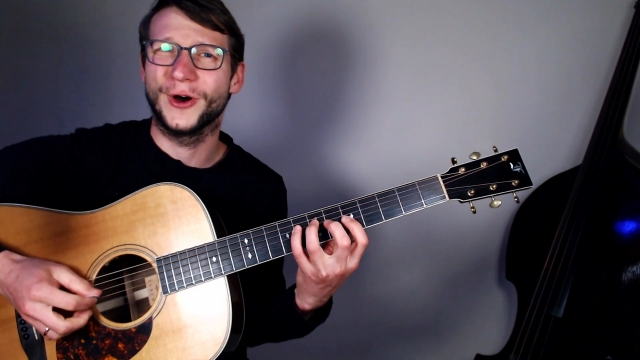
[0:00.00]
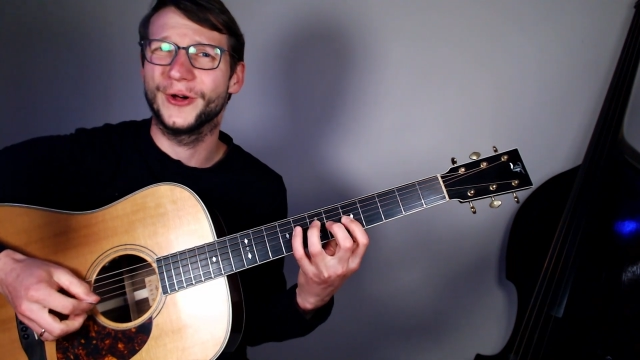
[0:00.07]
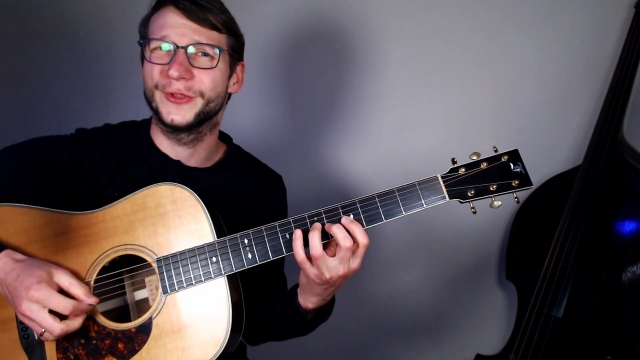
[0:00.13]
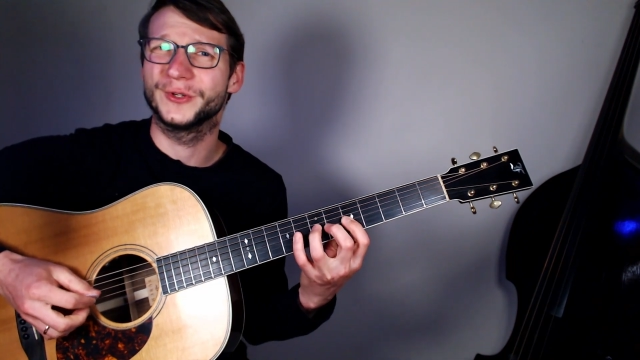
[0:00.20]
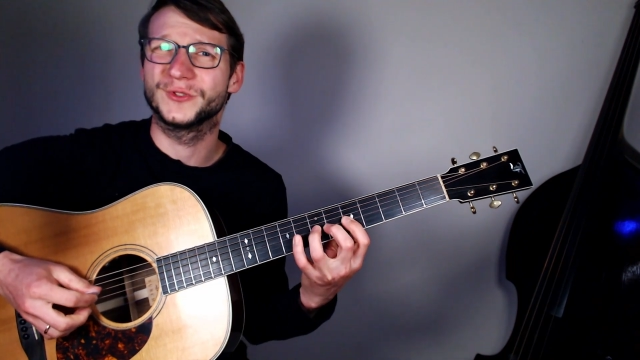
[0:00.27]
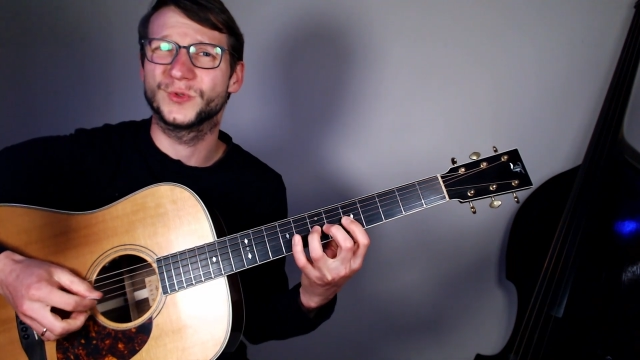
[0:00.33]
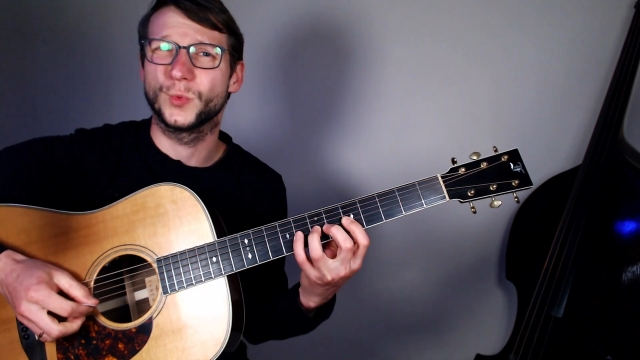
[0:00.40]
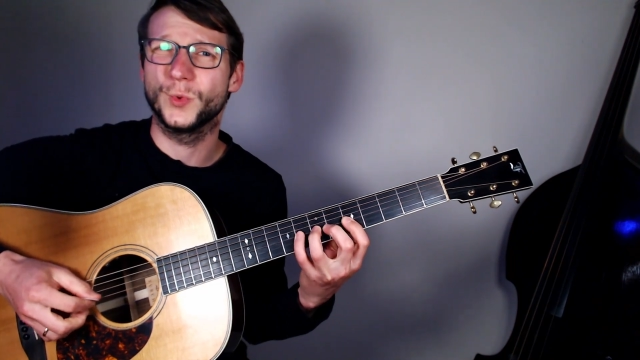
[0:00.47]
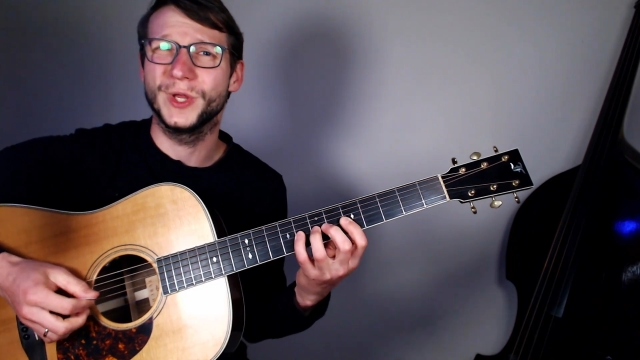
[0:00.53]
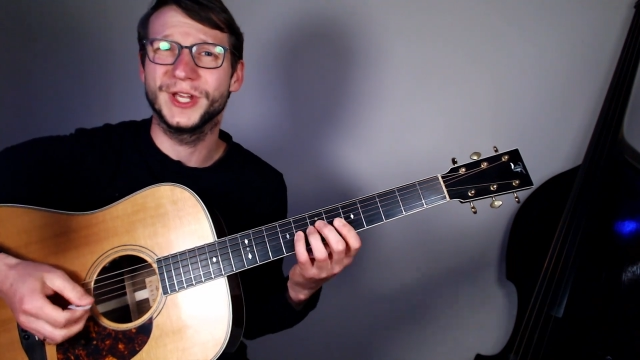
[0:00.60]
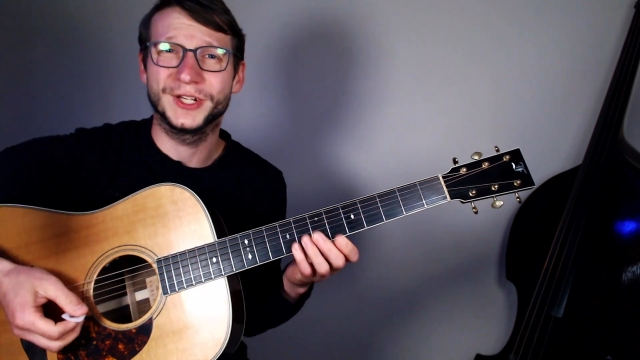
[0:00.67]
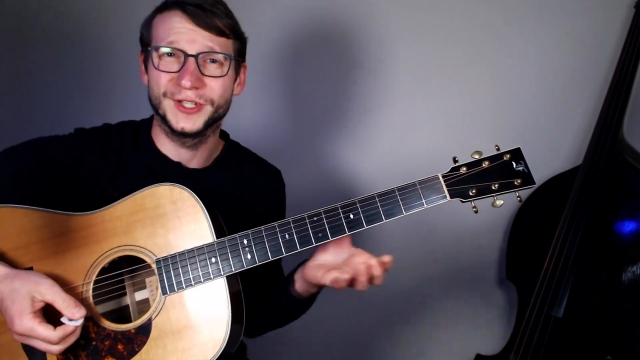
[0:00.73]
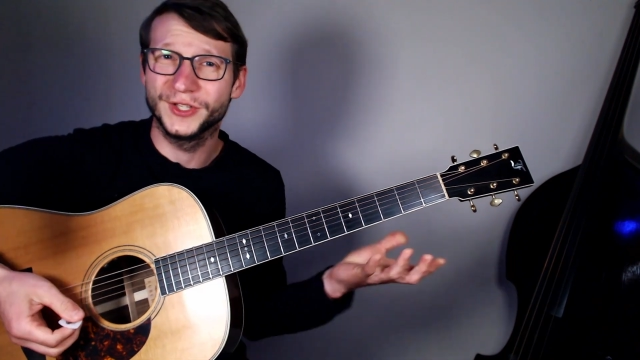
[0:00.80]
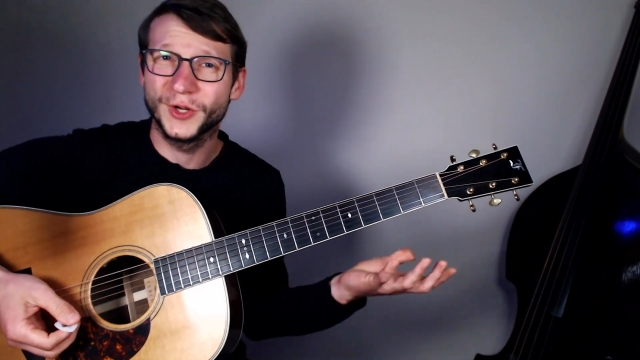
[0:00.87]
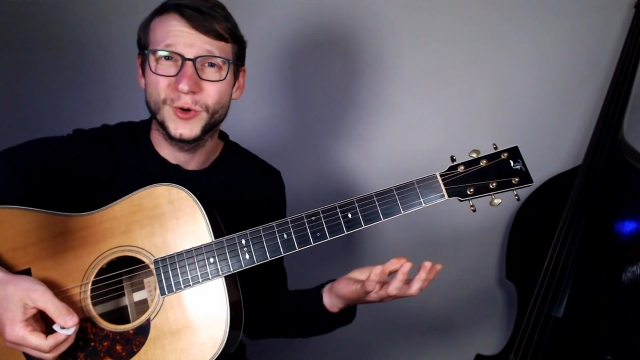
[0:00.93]
those weird
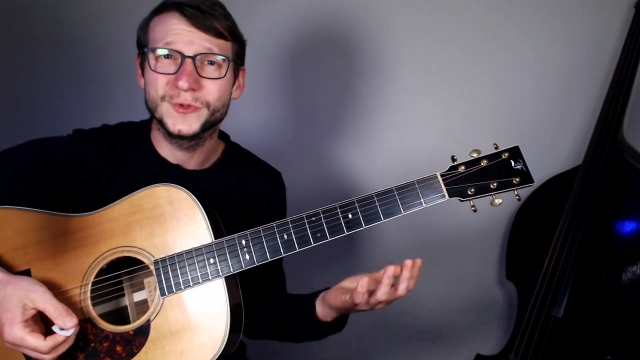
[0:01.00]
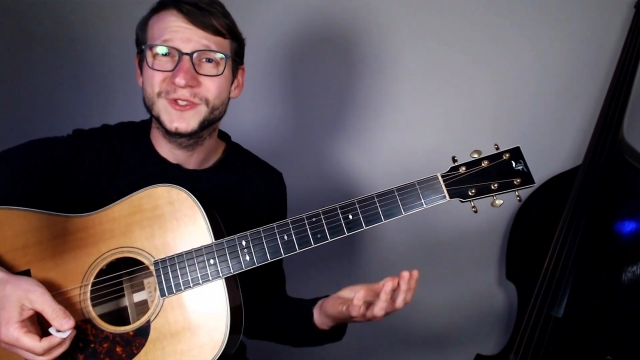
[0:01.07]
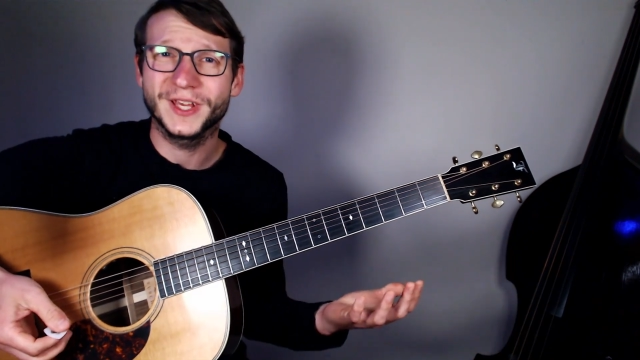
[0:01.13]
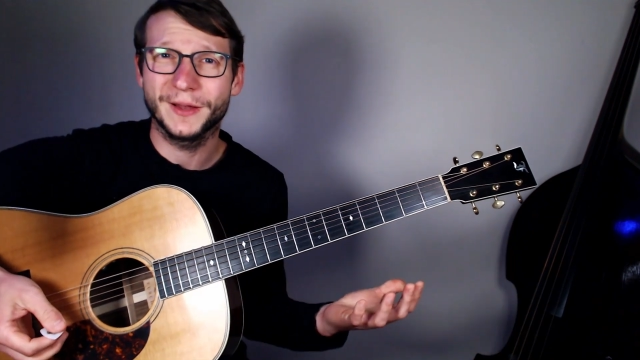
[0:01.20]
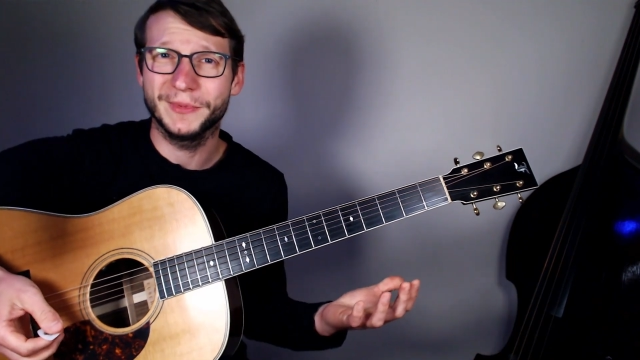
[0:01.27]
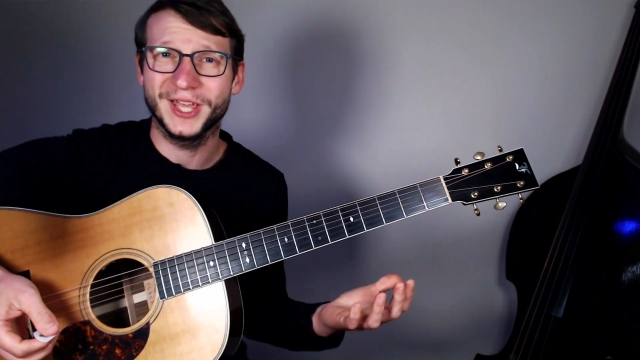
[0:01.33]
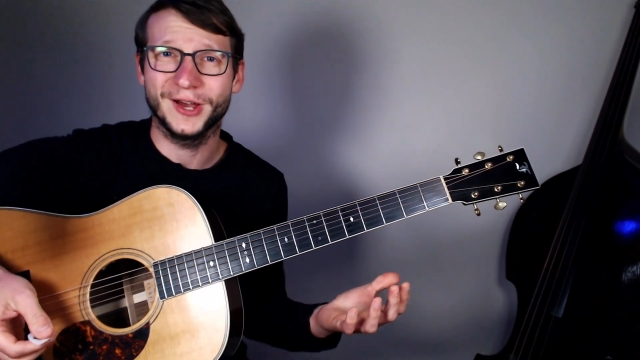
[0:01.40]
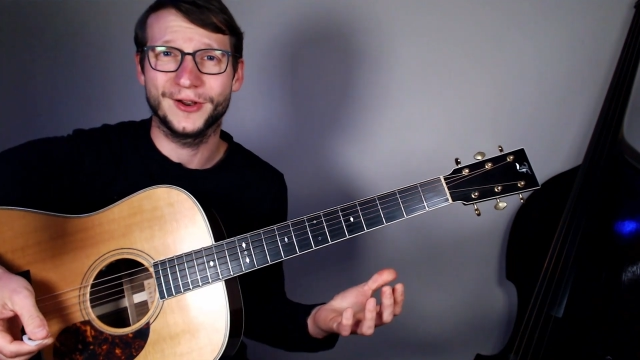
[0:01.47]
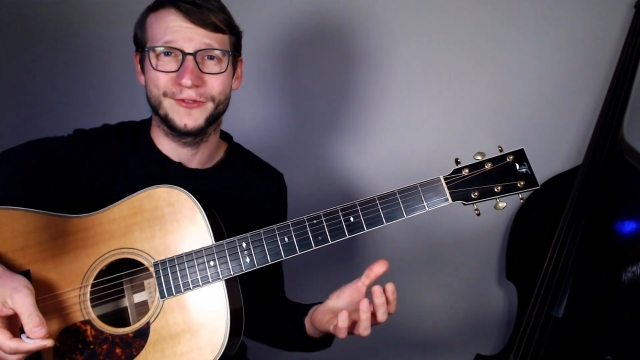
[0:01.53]
notes coming out